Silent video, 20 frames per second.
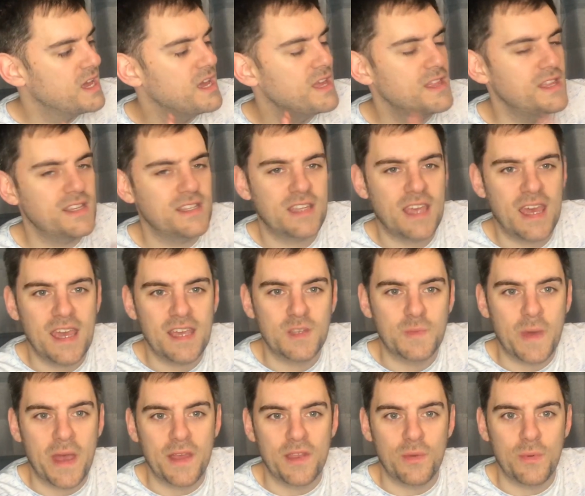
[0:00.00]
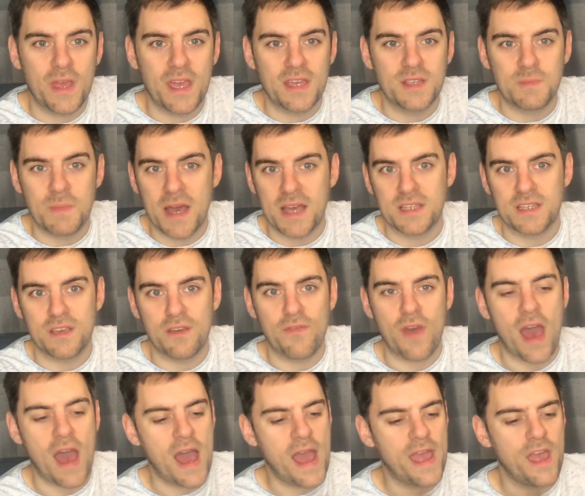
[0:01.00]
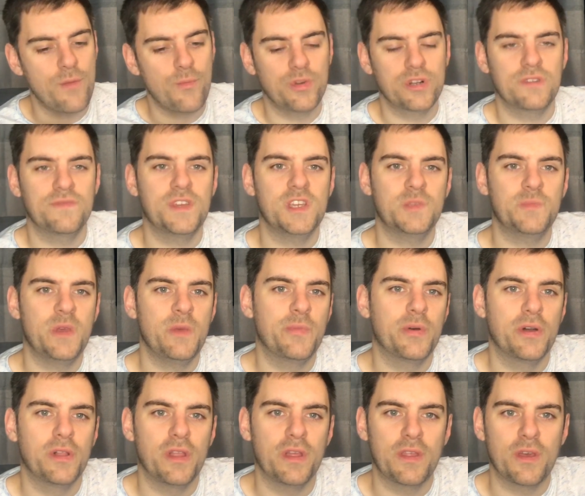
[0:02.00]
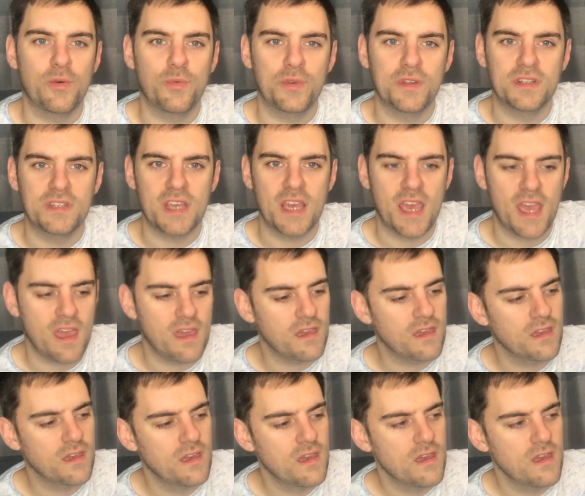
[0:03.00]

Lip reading: This case, by the way, is massive. I am one of these people that will take